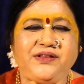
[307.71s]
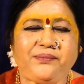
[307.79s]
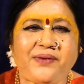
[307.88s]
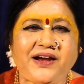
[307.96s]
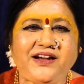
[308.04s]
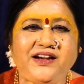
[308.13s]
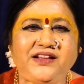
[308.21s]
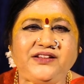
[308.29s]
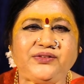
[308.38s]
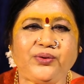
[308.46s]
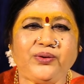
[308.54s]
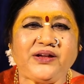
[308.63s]
the mind
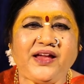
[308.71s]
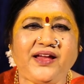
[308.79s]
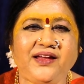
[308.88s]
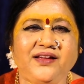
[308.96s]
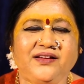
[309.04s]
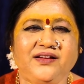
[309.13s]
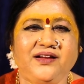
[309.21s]
is okay,